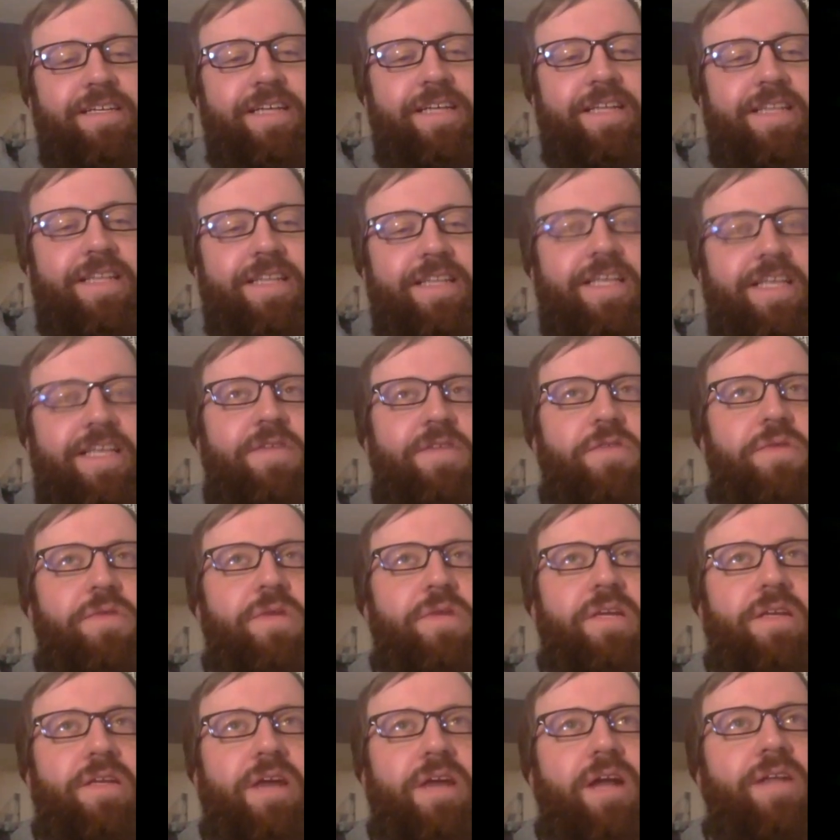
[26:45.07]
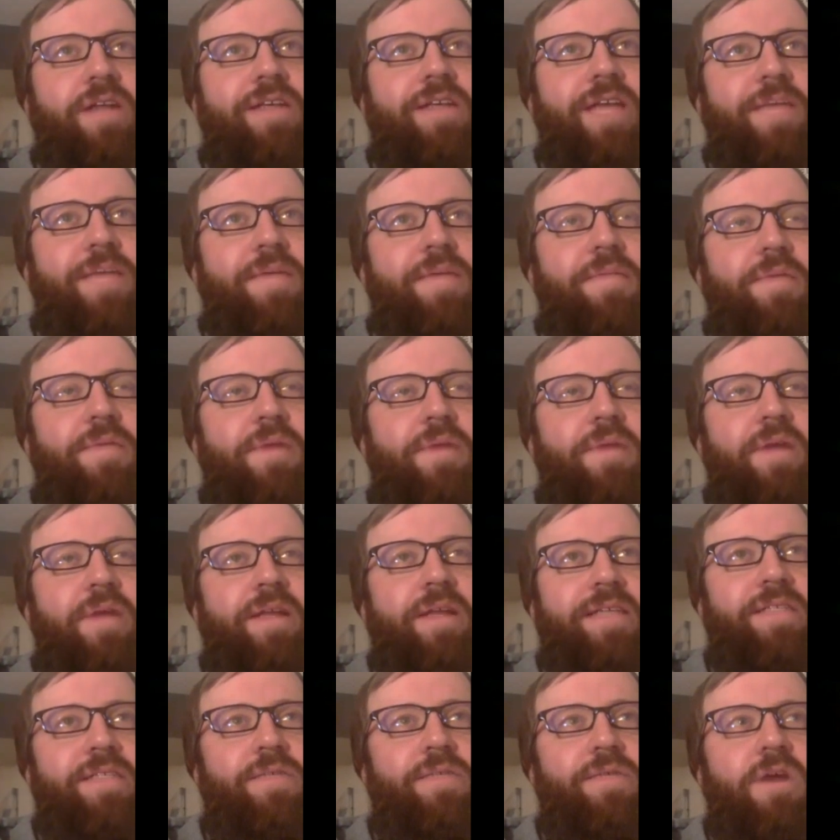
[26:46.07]
I think if I were doing a non-gaming
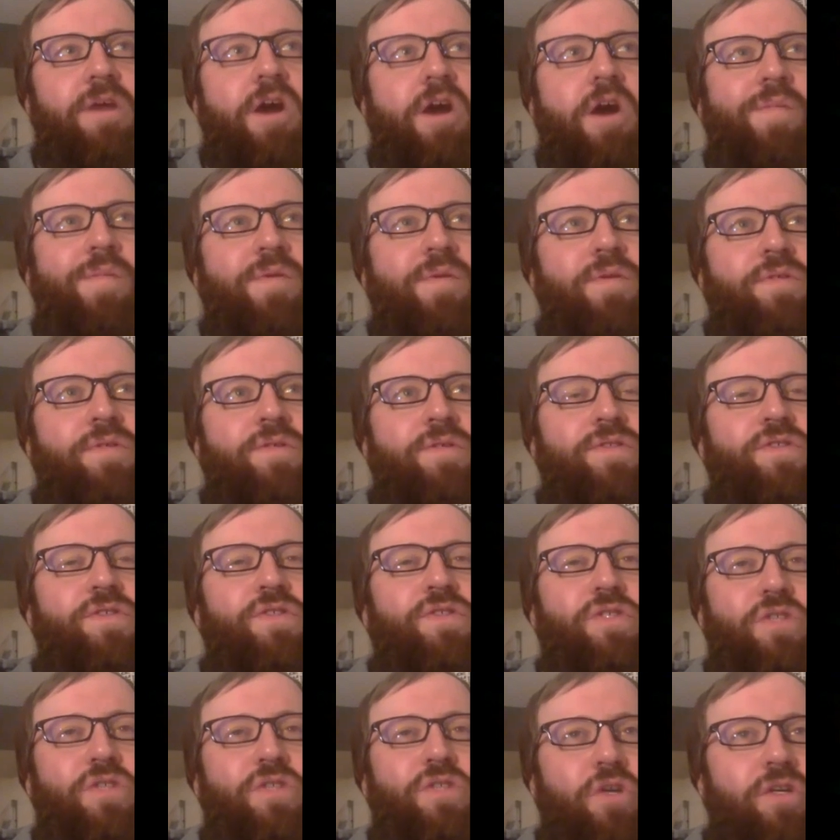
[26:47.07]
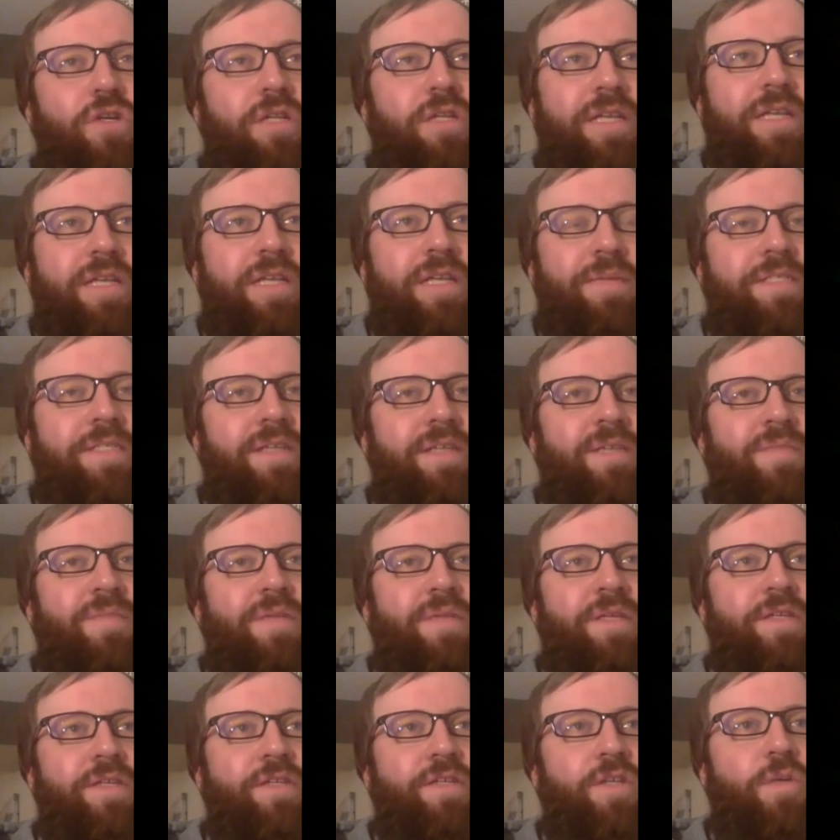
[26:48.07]
podcast, it would almost certainly be
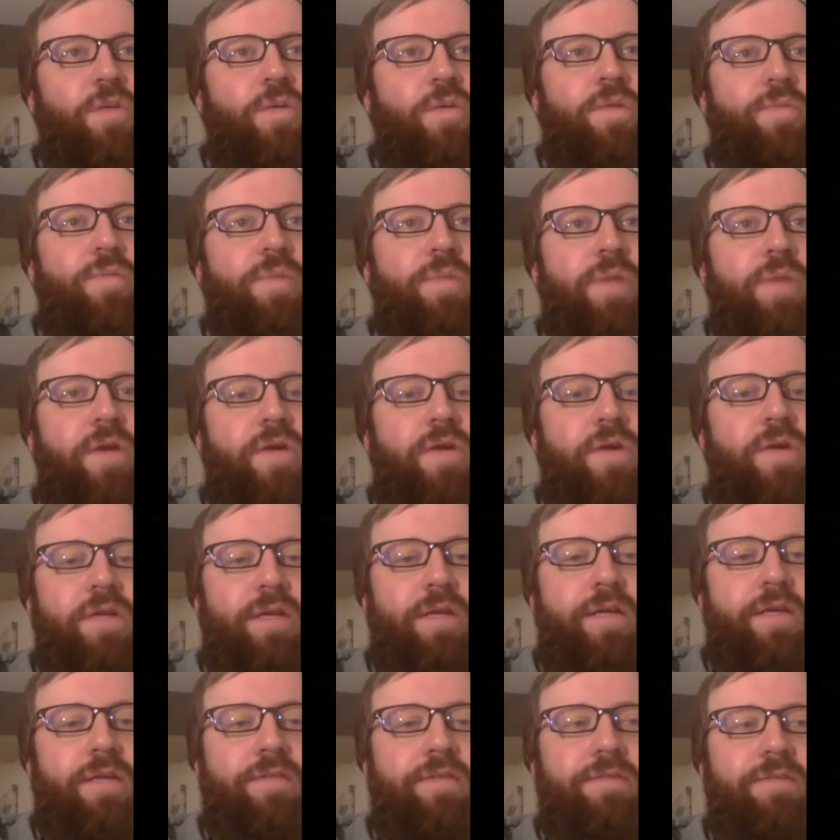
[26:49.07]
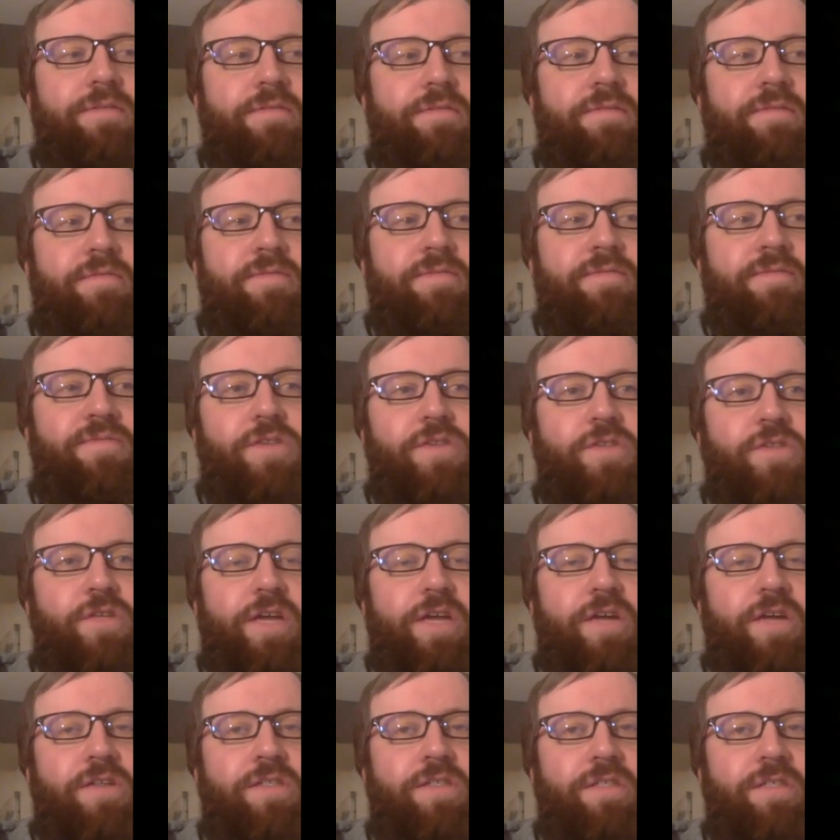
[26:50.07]
something to do with parenting, foster
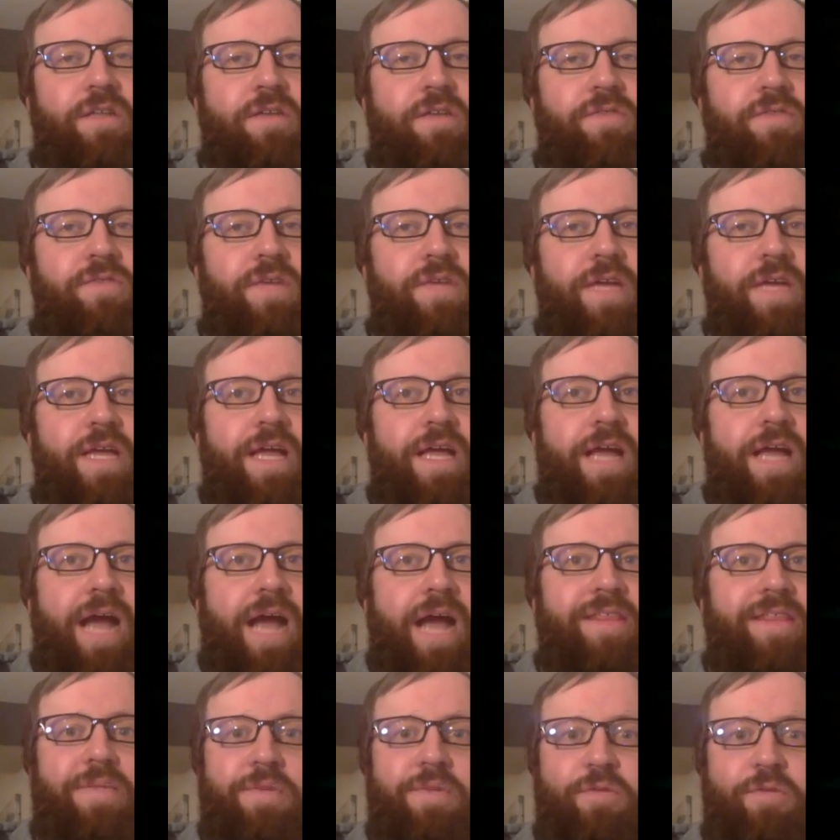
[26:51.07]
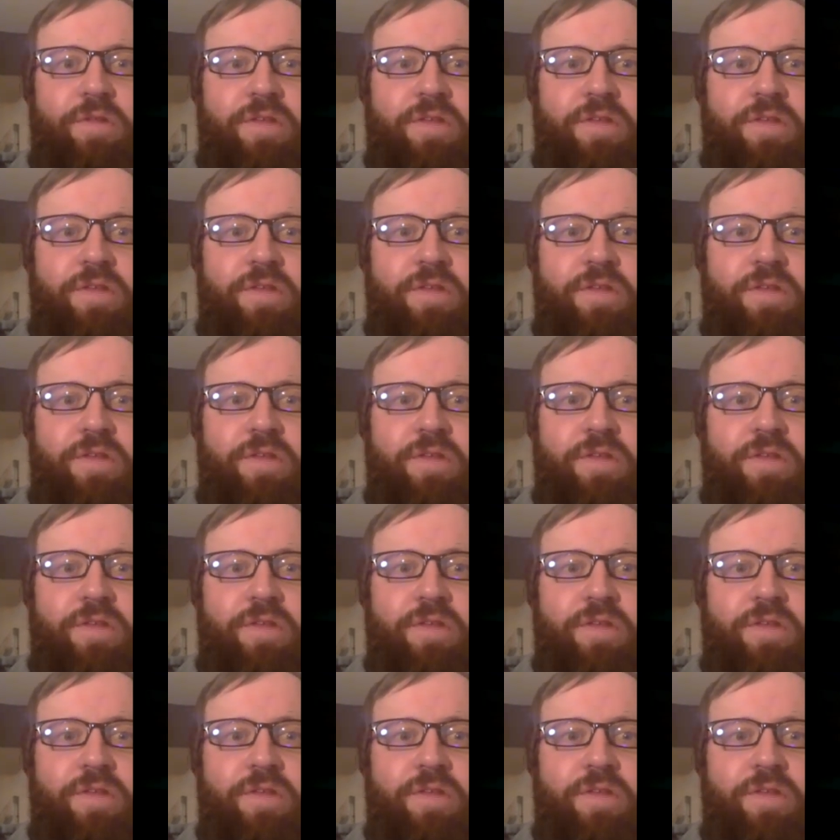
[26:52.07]
care stuff. I think it'd be oh,